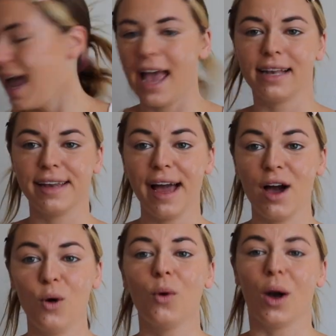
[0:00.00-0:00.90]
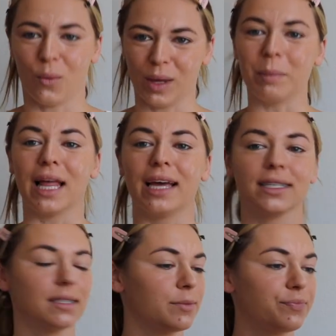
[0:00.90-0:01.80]
And now we
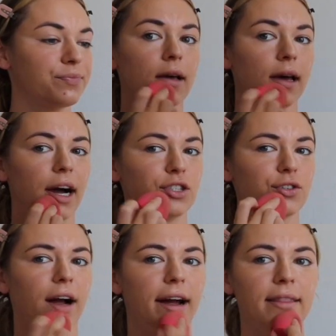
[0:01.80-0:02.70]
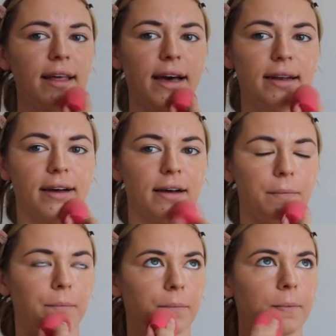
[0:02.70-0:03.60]
blend. I tried that
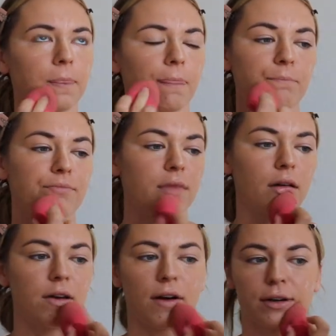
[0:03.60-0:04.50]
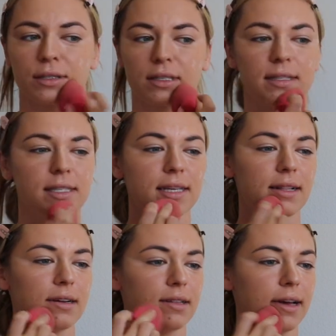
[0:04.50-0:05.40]
um, NARS concealer
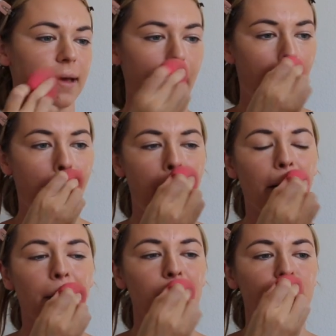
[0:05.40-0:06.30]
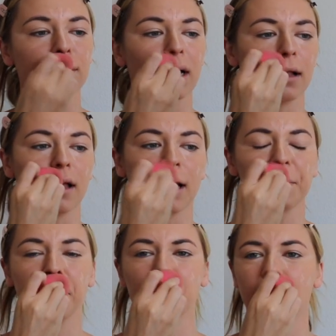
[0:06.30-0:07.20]
that um, a lot of
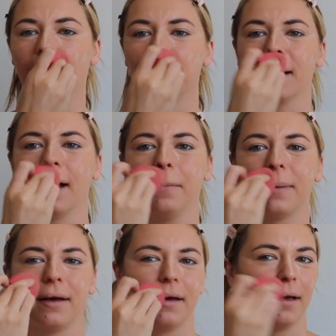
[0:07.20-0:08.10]
people hype up.